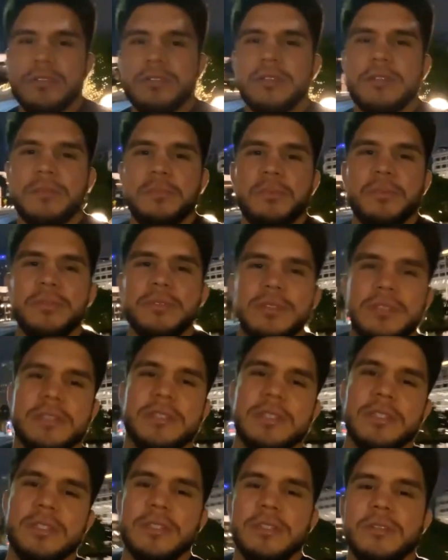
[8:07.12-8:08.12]
Triple C.
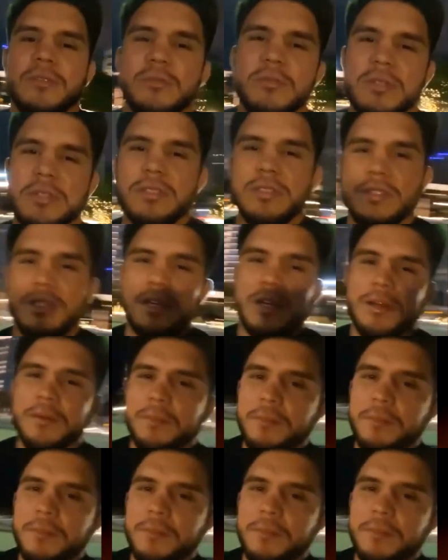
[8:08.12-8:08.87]
What's up?